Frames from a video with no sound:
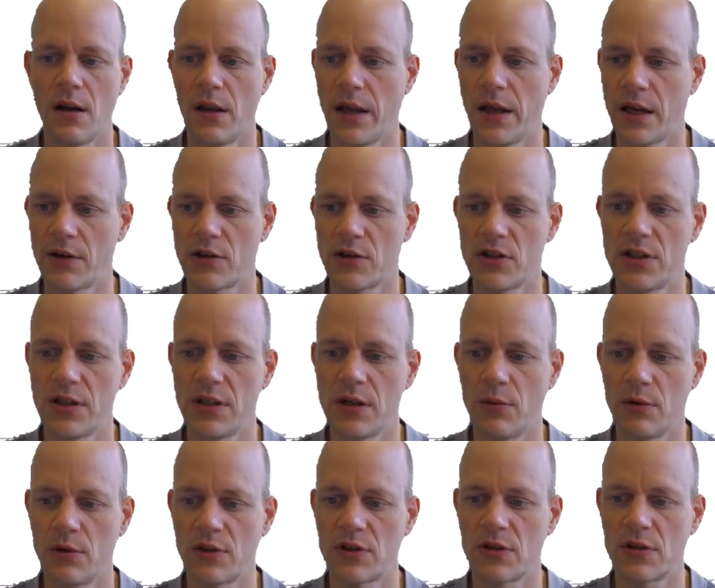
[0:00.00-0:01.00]
language here,
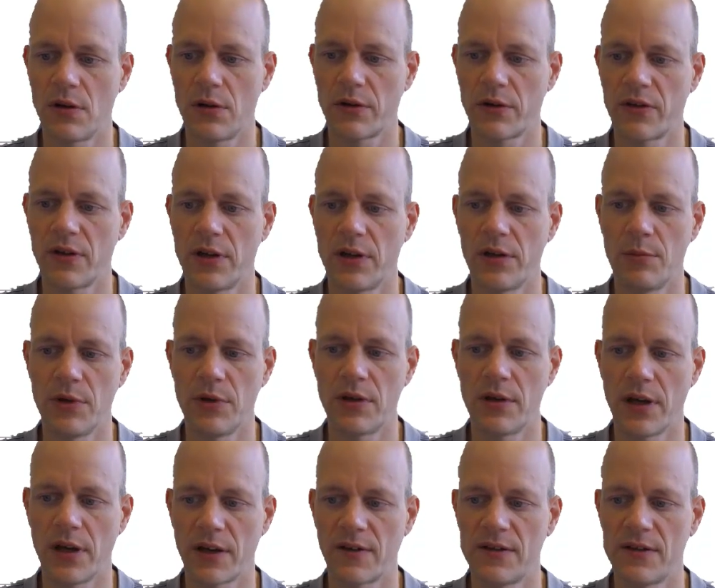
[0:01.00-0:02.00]
which looks a little bit
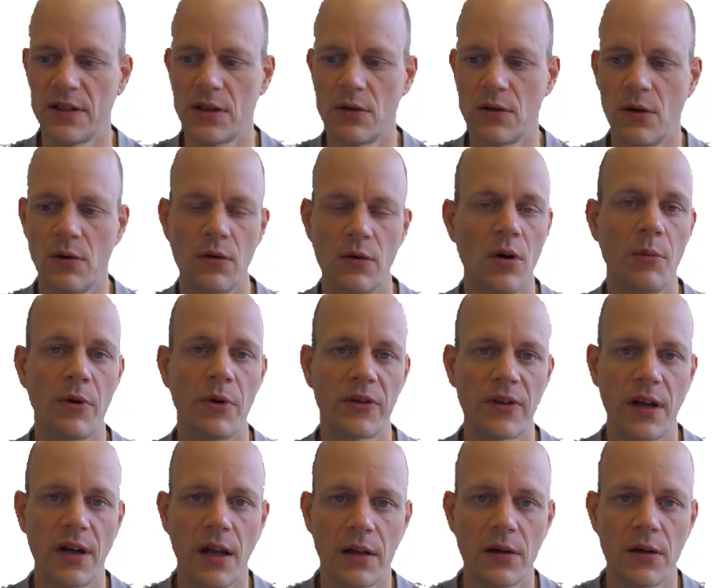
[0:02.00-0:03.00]
like C code or
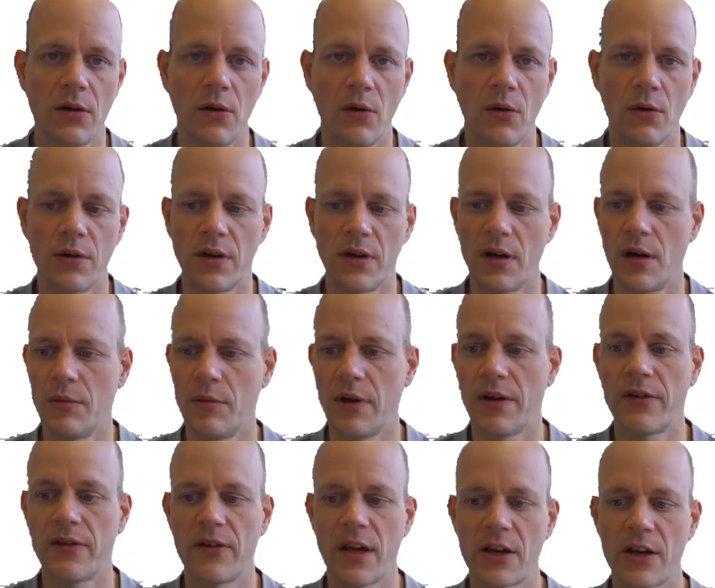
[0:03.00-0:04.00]
Pascal code.
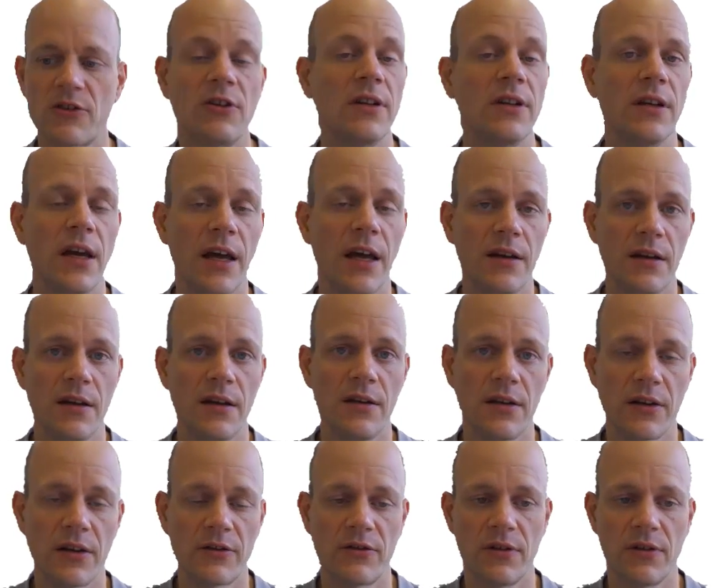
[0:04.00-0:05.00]
It's actually
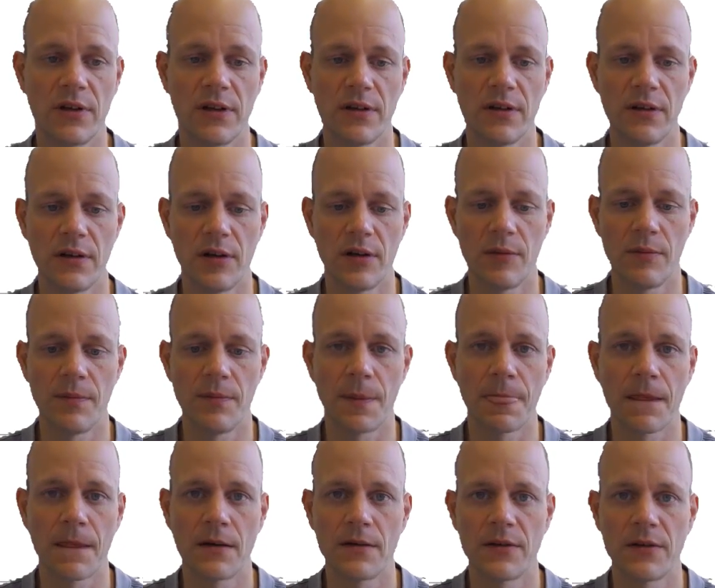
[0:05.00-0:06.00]
industrially
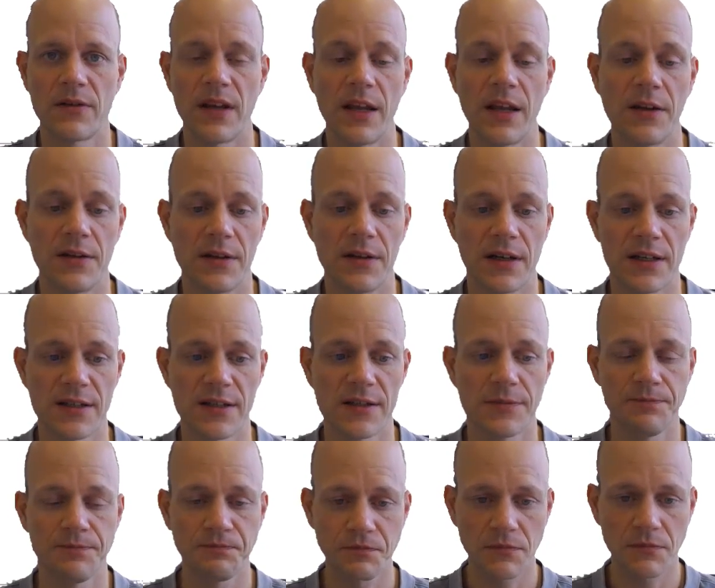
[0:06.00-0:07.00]
standardized.
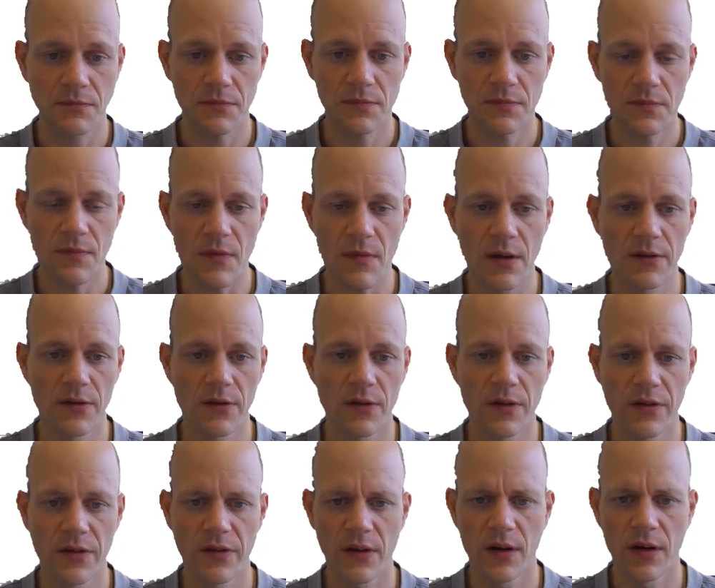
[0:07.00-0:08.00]
So
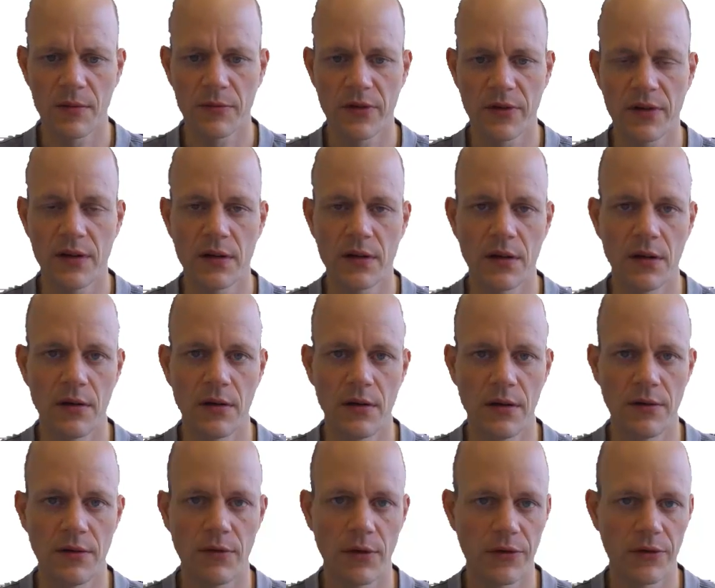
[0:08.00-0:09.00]
this still
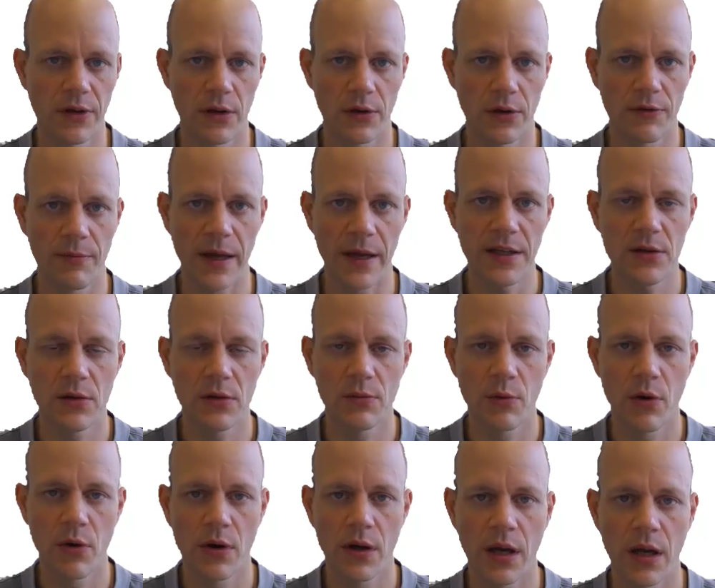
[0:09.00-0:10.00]
involves a lot of manual
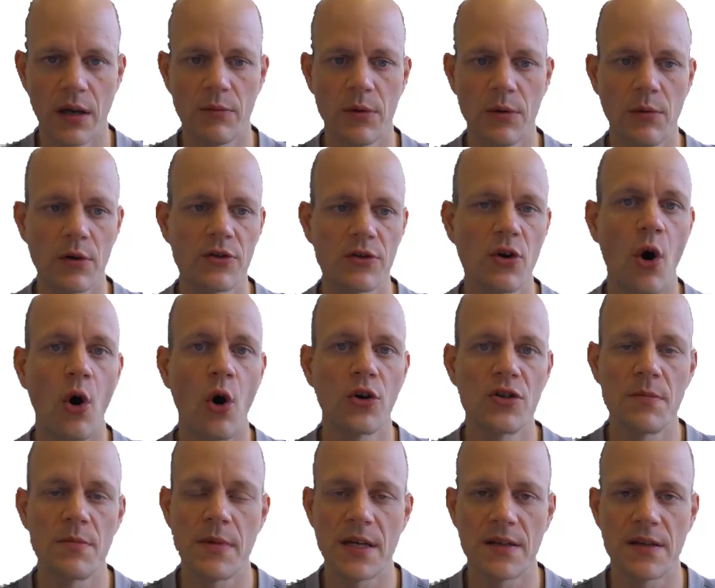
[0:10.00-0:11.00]
work, and we want to
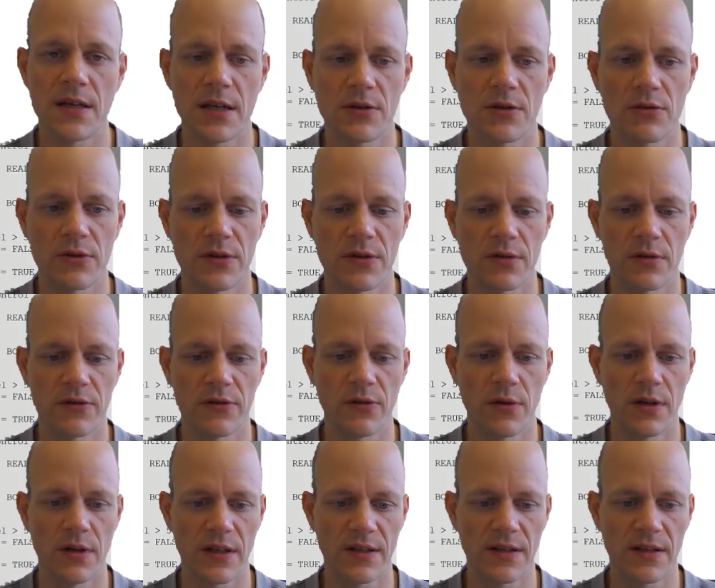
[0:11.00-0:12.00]
automate that to a
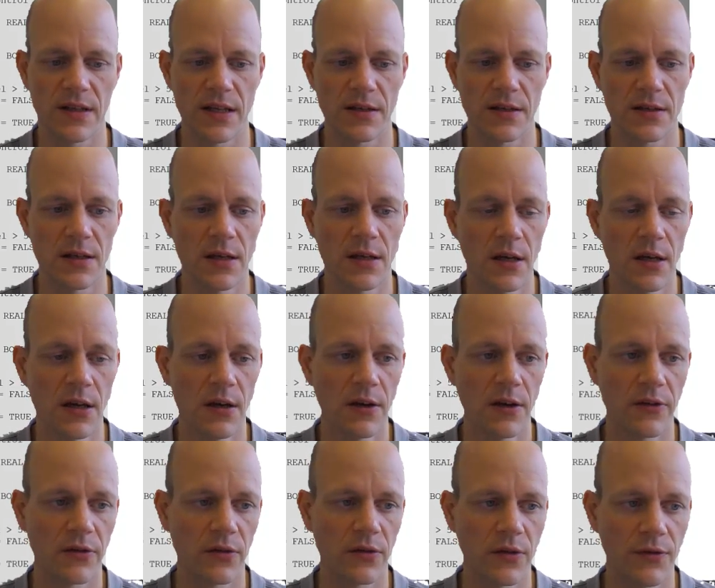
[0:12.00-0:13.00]
certain extent.
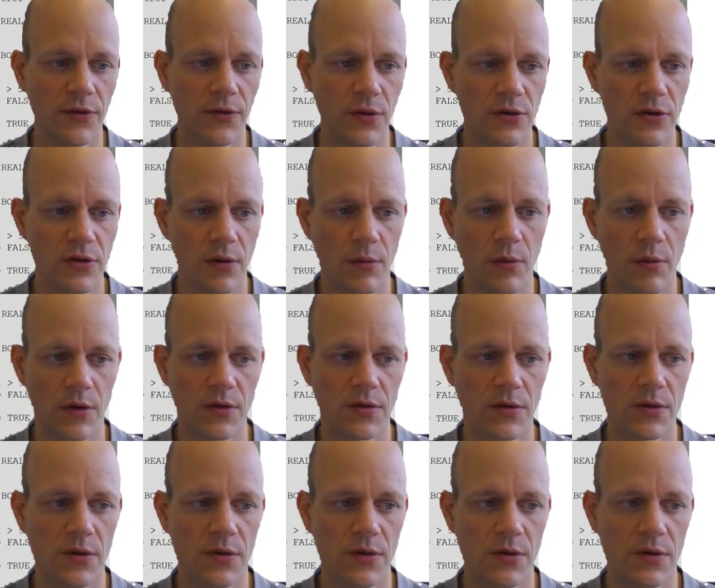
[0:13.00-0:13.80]
So in the future, we want to